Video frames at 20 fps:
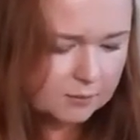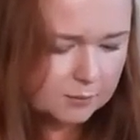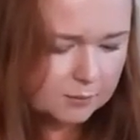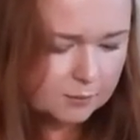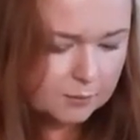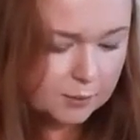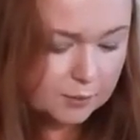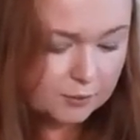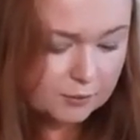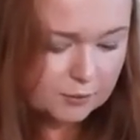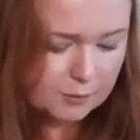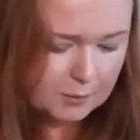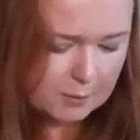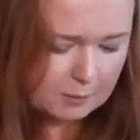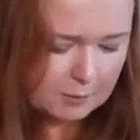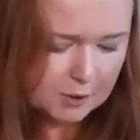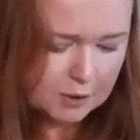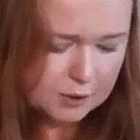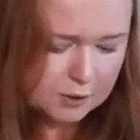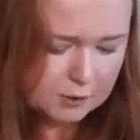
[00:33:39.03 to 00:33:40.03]
But remember,
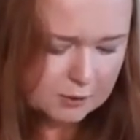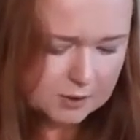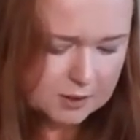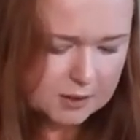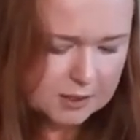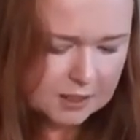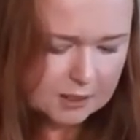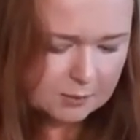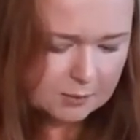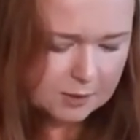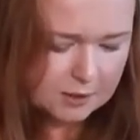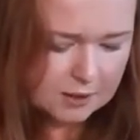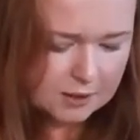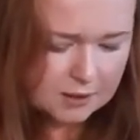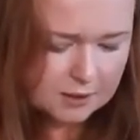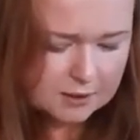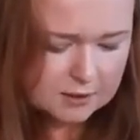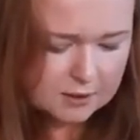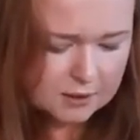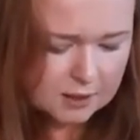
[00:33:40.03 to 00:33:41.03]
you do need to keep it there
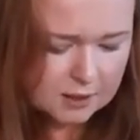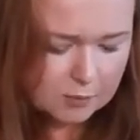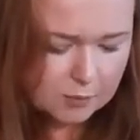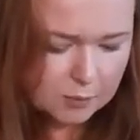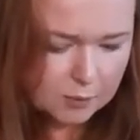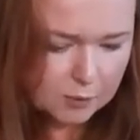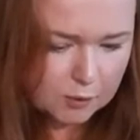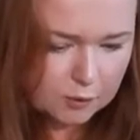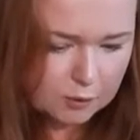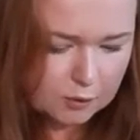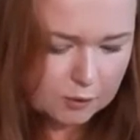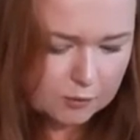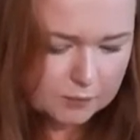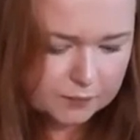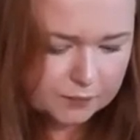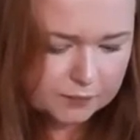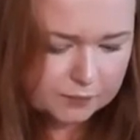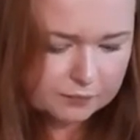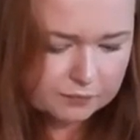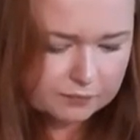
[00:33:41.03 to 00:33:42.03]
to keep your
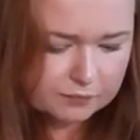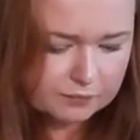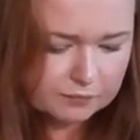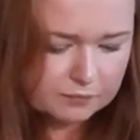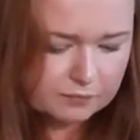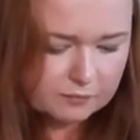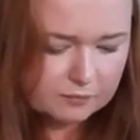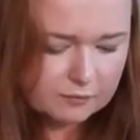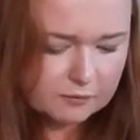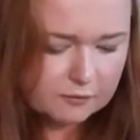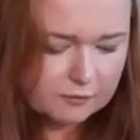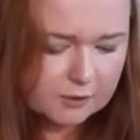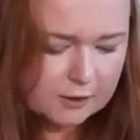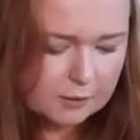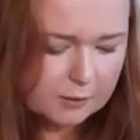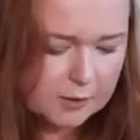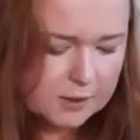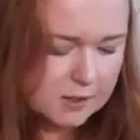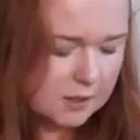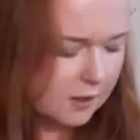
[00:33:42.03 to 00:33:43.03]
sunflower
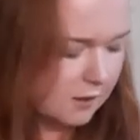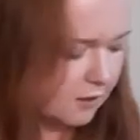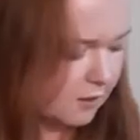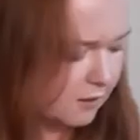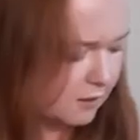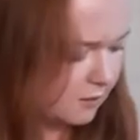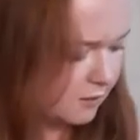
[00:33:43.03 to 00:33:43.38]
together.